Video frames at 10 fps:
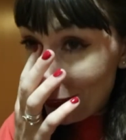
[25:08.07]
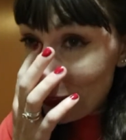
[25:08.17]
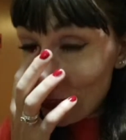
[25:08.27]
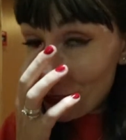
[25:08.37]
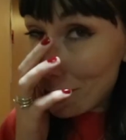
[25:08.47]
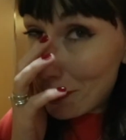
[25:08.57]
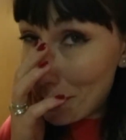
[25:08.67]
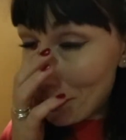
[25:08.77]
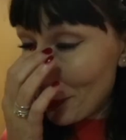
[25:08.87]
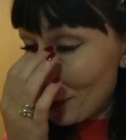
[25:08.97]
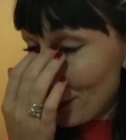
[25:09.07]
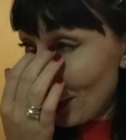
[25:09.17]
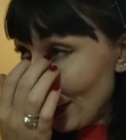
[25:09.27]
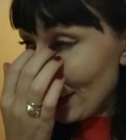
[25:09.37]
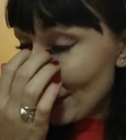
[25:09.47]
I just don't know why I'm so
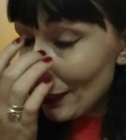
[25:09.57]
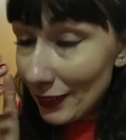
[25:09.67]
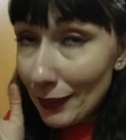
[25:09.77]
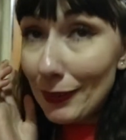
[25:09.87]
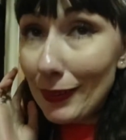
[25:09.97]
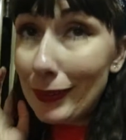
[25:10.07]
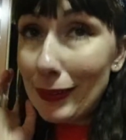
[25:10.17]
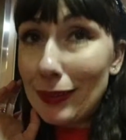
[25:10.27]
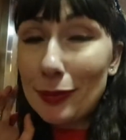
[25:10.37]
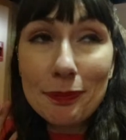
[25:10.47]
tired. Like,